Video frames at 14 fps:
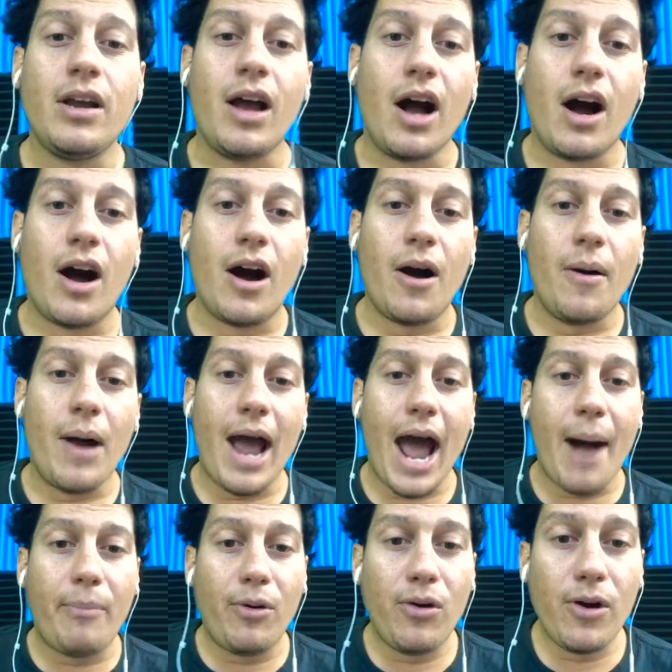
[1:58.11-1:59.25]

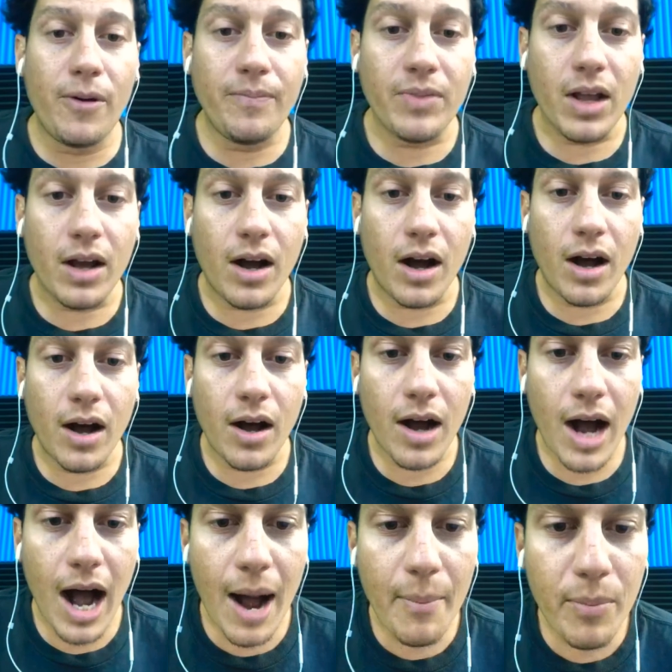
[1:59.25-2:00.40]
Apple
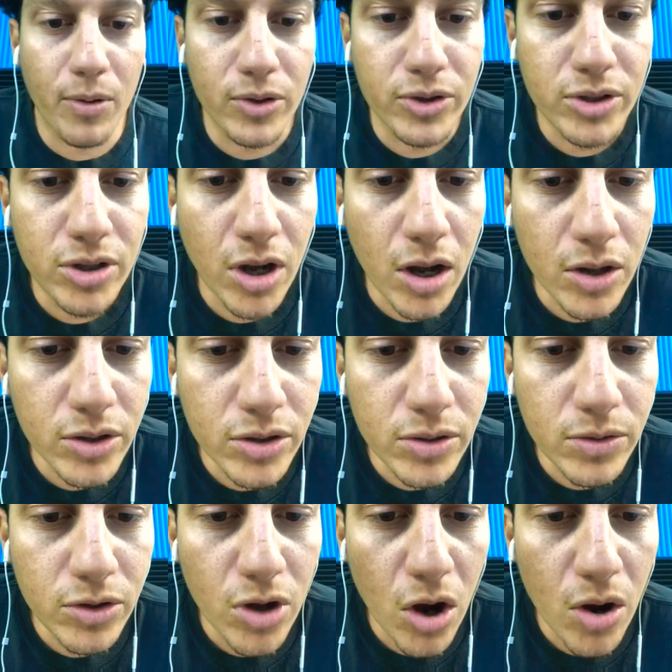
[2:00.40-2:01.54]

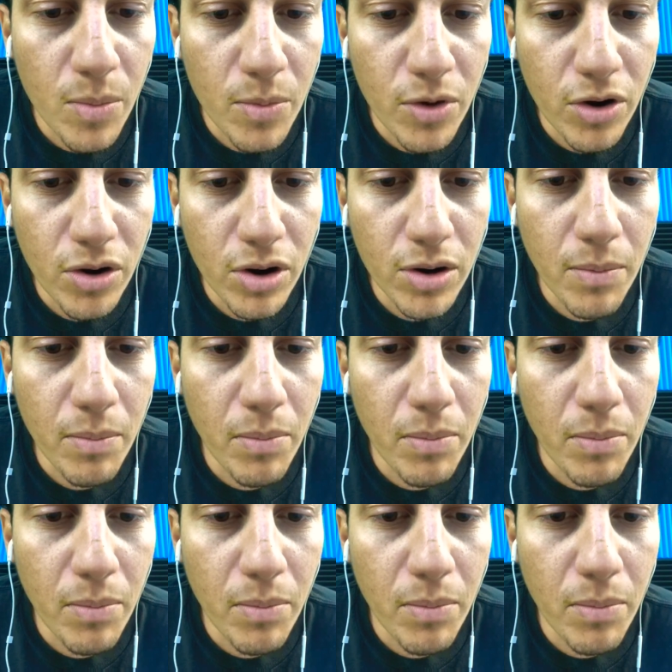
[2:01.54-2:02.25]
Domer